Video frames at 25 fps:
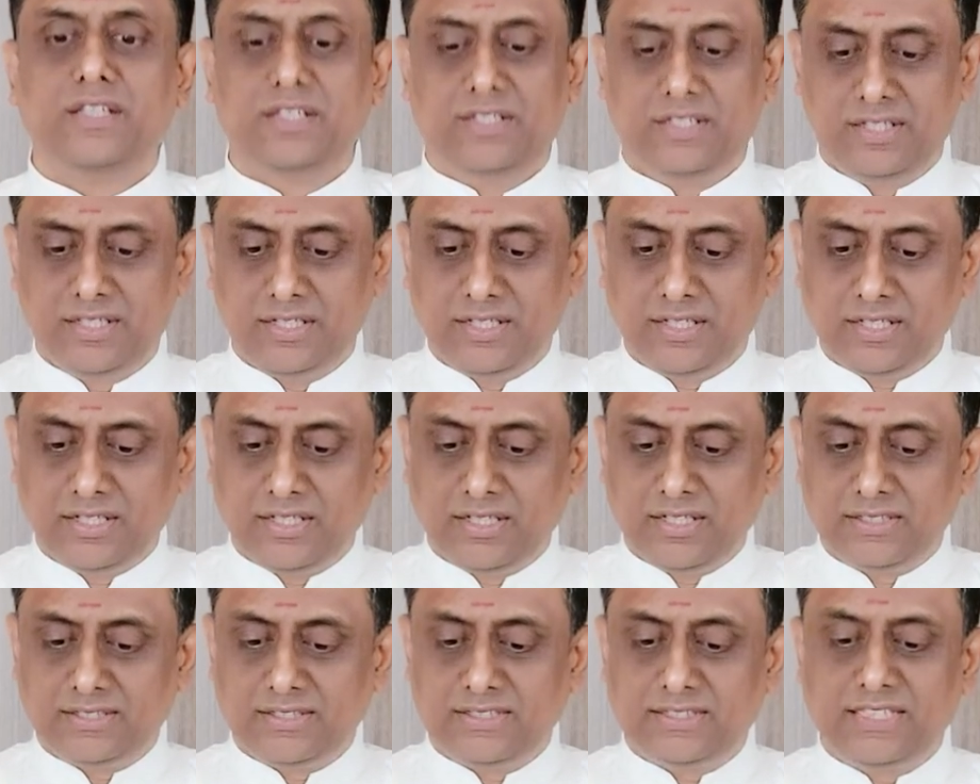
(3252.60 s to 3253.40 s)

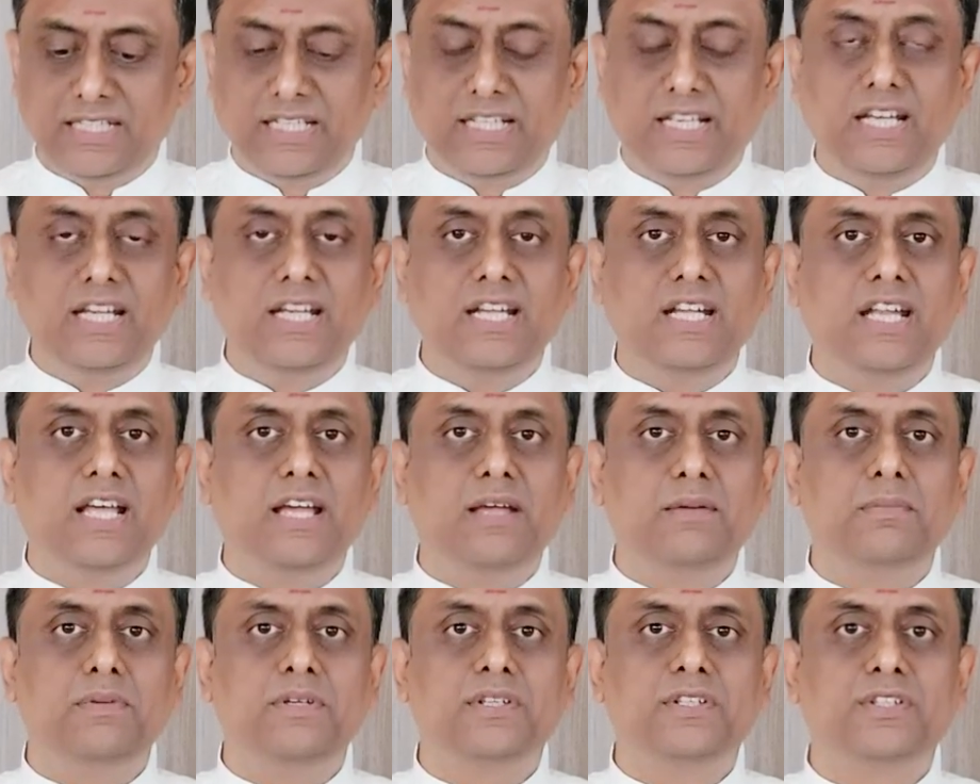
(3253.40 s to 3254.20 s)
the second
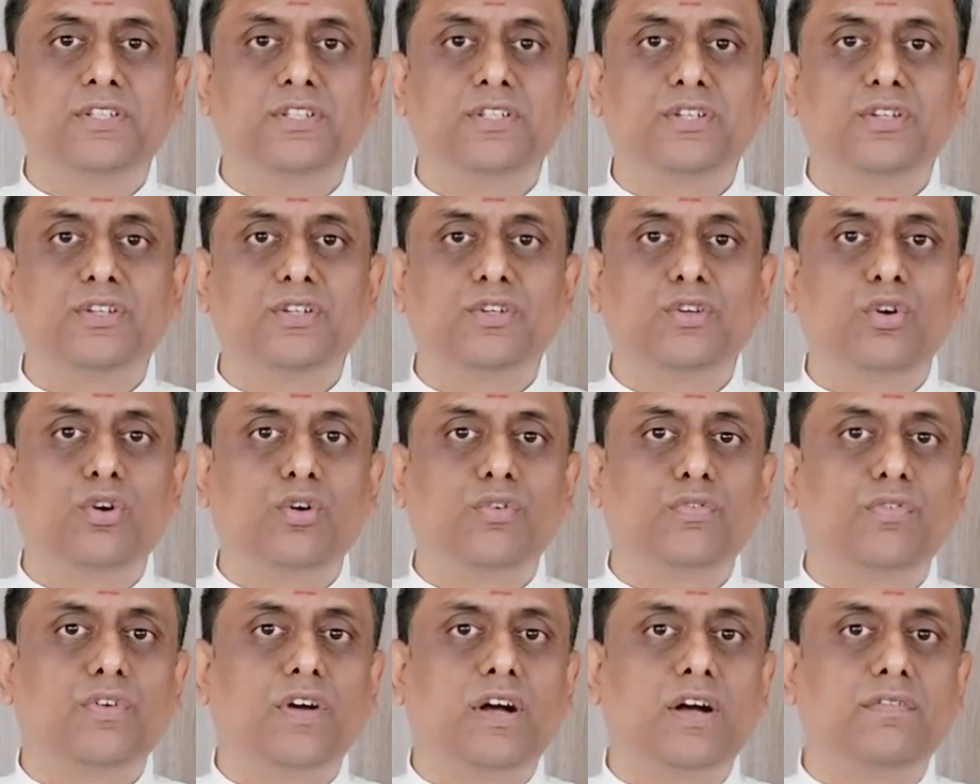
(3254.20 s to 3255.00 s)
dimension
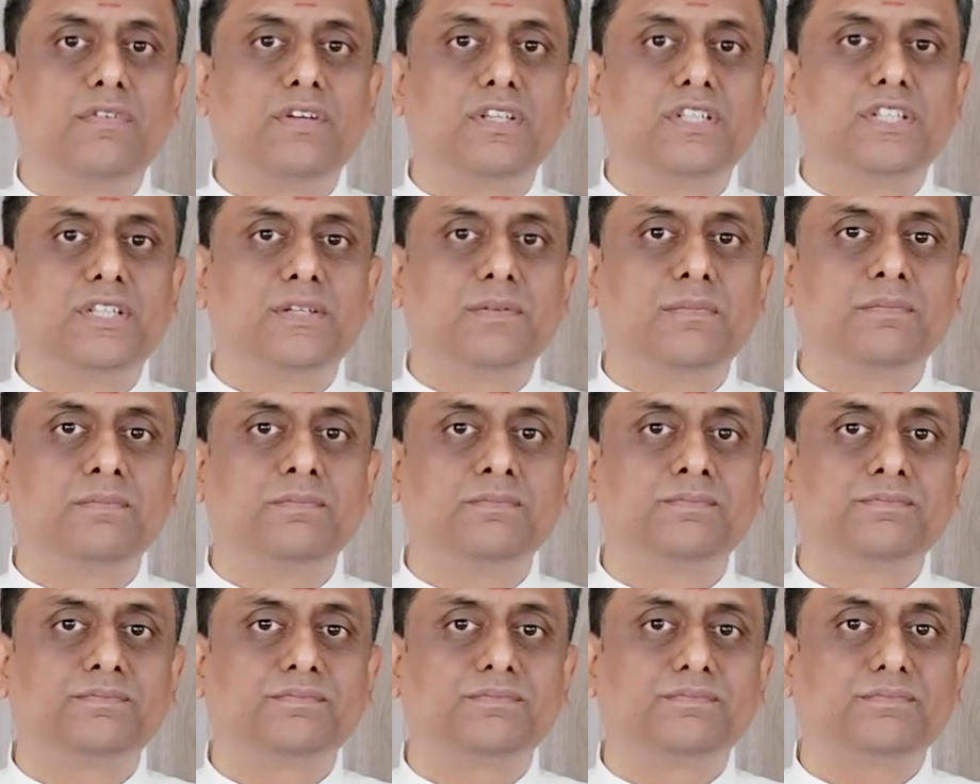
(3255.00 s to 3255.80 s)
of avasham
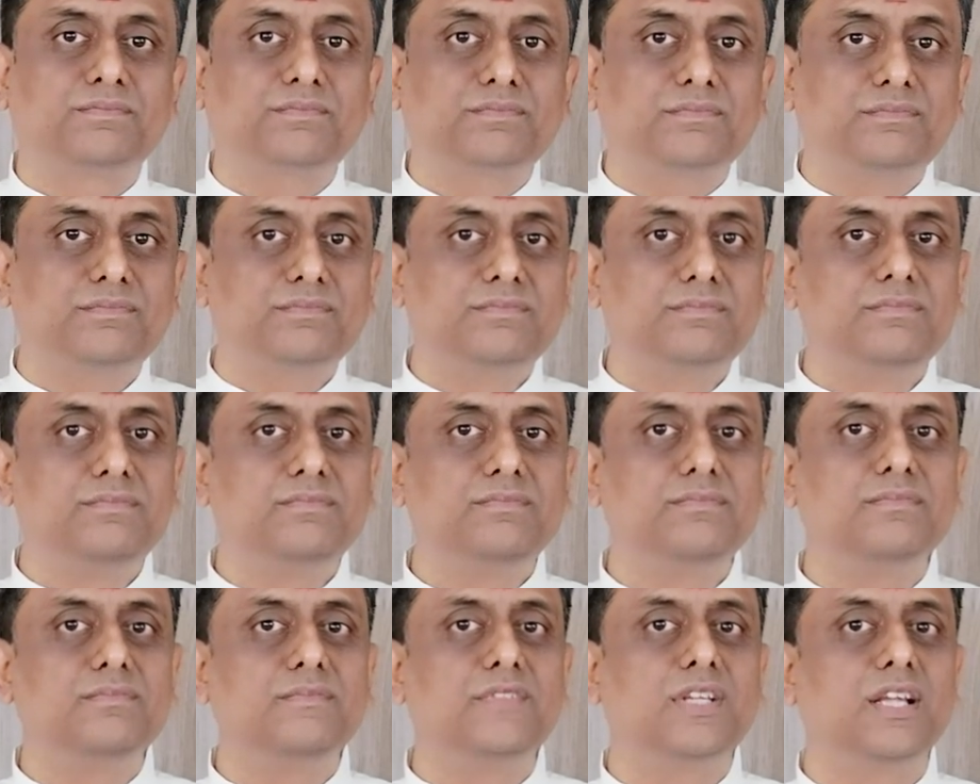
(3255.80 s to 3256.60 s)

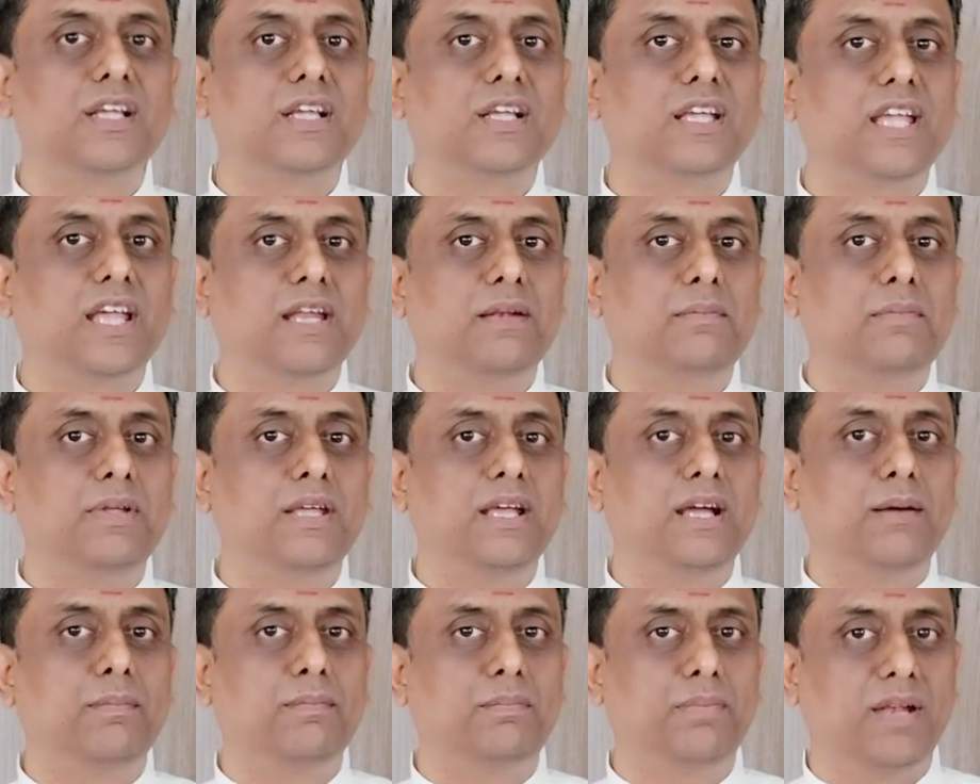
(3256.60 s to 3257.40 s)
can be
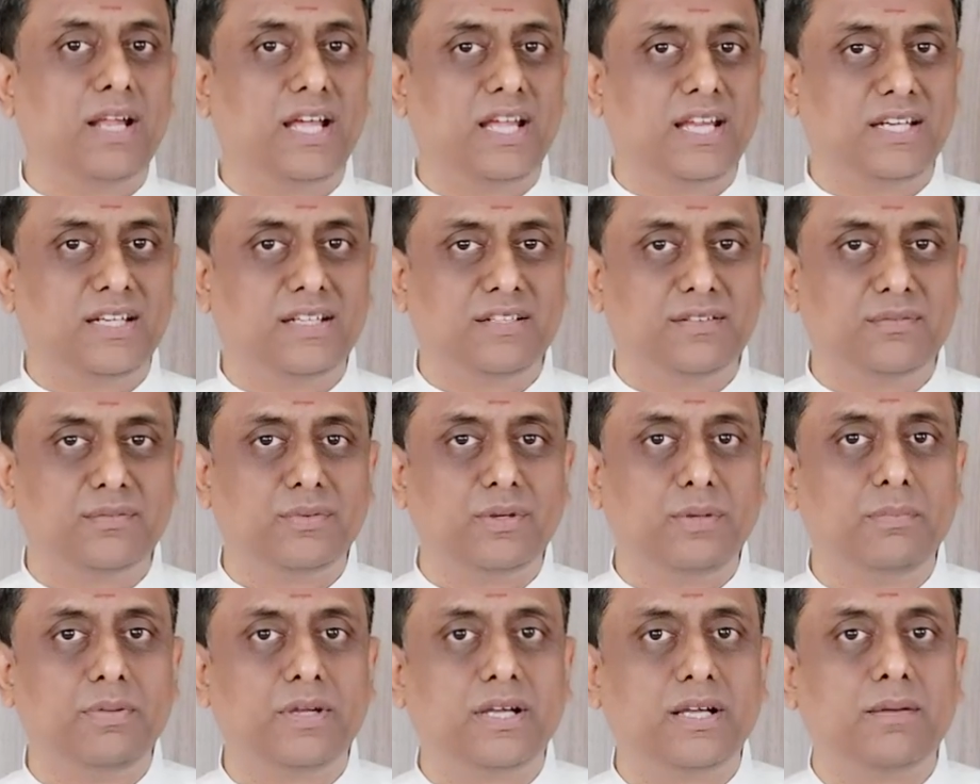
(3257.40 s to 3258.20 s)
applied,
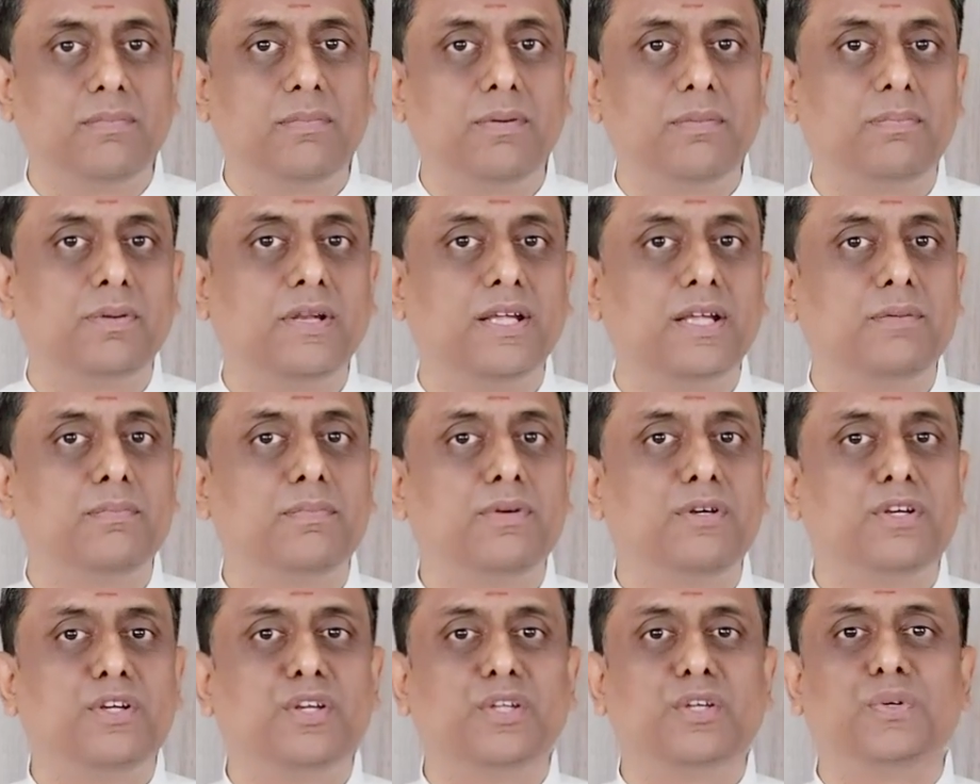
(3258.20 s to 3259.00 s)
will become
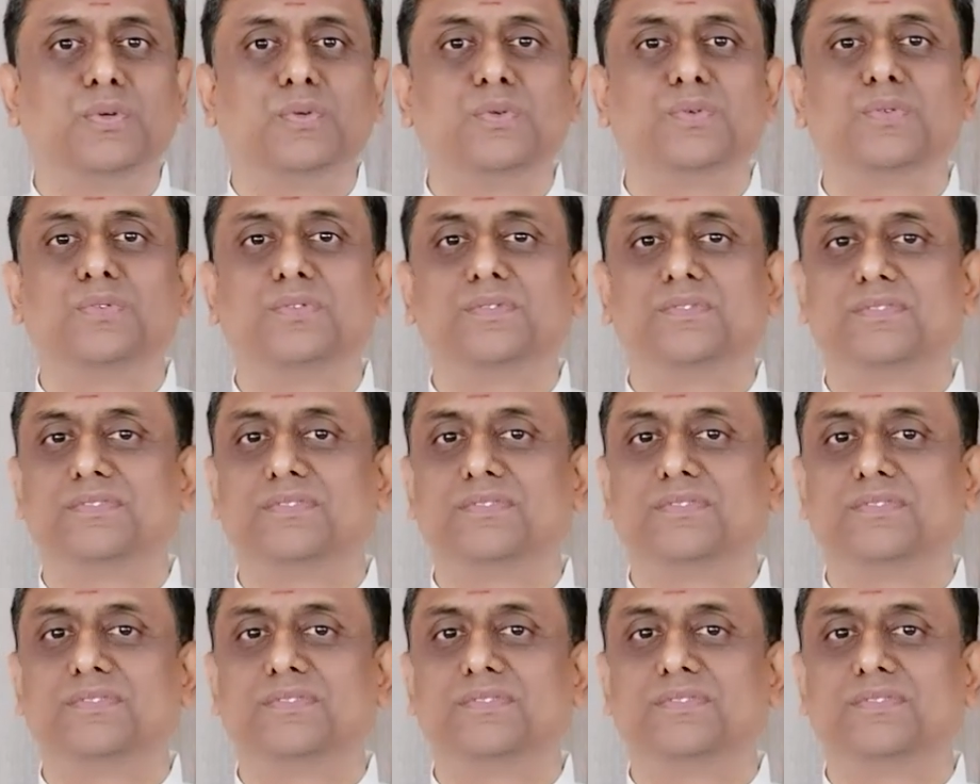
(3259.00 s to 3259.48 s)
applicable to you.